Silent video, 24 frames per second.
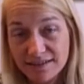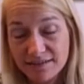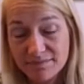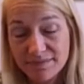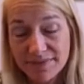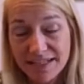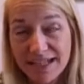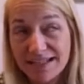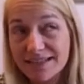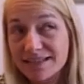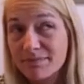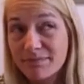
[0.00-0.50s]

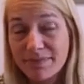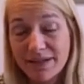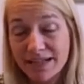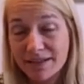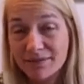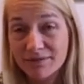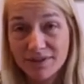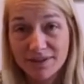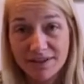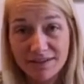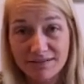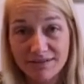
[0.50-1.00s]
And that's a big
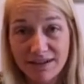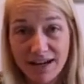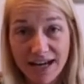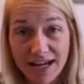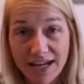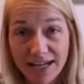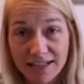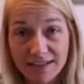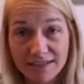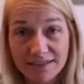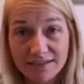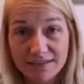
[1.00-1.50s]
one,
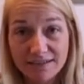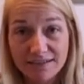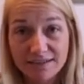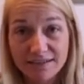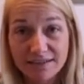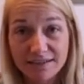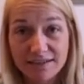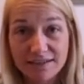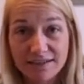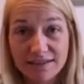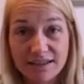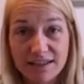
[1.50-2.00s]
right?
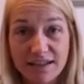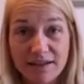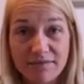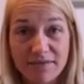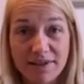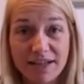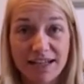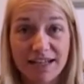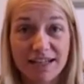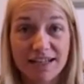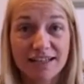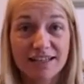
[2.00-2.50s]
I
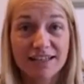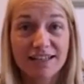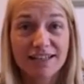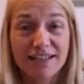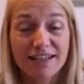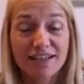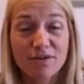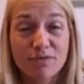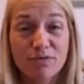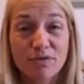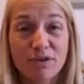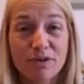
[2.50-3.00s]
mean,
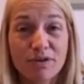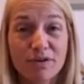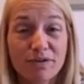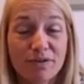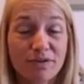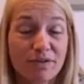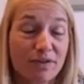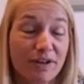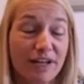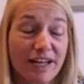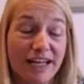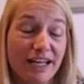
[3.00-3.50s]

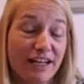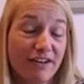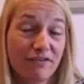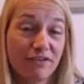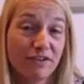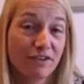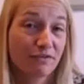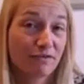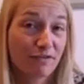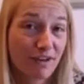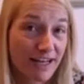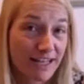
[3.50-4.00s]
where if
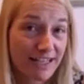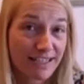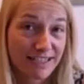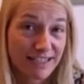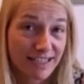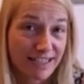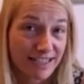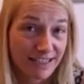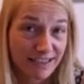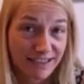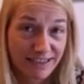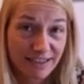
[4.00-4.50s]
you're
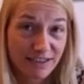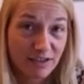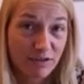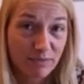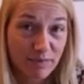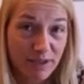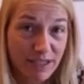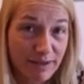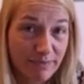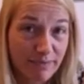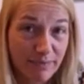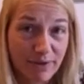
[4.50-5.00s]
raising little
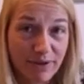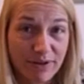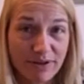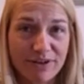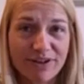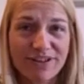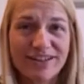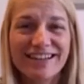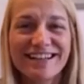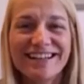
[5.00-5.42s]
people,